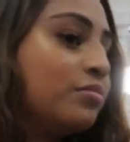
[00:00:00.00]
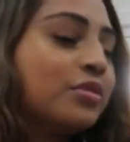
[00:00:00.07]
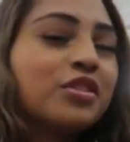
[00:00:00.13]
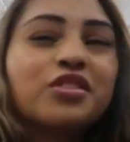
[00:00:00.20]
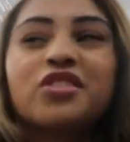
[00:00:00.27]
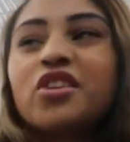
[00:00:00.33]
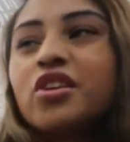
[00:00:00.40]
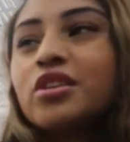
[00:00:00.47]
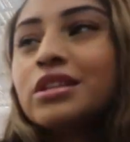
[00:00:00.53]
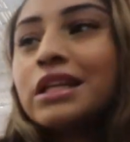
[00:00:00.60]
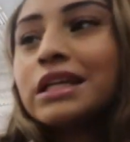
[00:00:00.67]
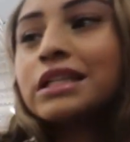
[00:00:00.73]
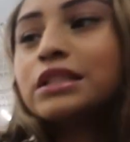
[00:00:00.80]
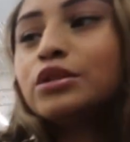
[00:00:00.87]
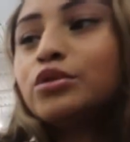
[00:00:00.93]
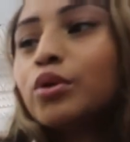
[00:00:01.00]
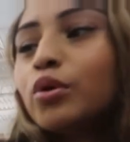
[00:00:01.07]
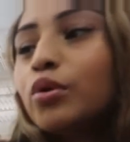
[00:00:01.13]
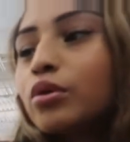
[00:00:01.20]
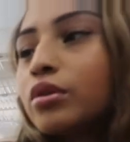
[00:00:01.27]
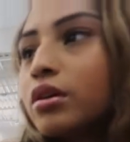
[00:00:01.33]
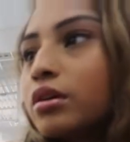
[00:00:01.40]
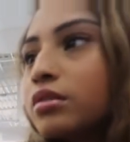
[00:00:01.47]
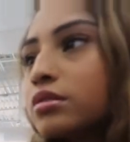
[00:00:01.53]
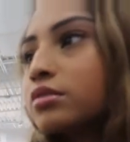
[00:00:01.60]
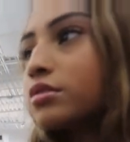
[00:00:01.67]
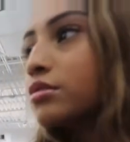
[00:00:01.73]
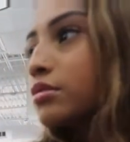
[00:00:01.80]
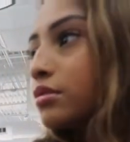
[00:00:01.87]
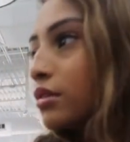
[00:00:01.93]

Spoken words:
but they're all like dull colors.